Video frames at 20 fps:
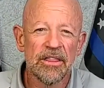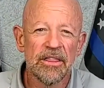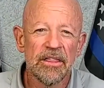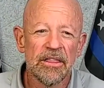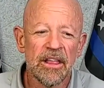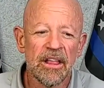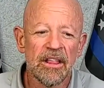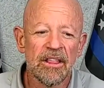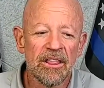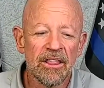
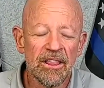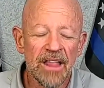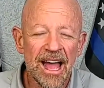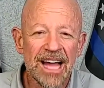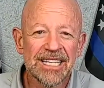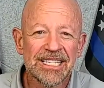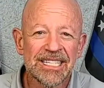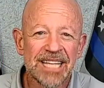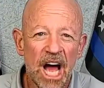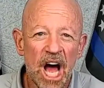the
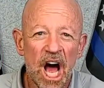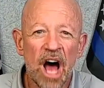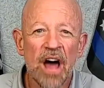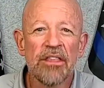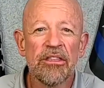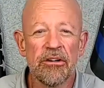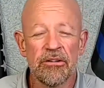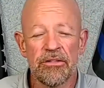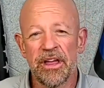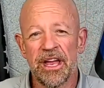less
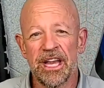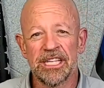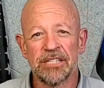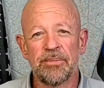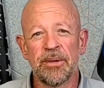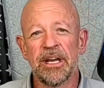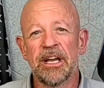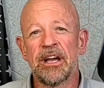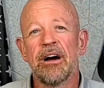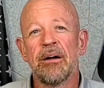other things
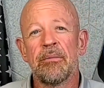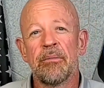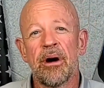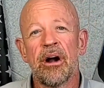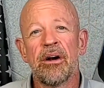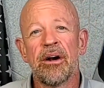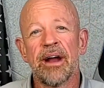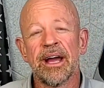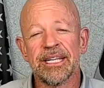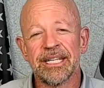become
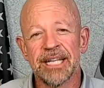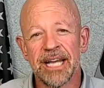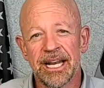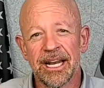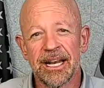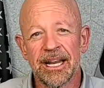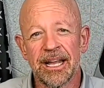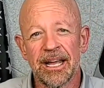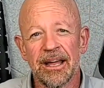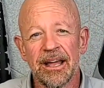our
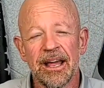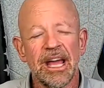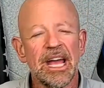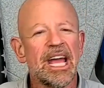identity.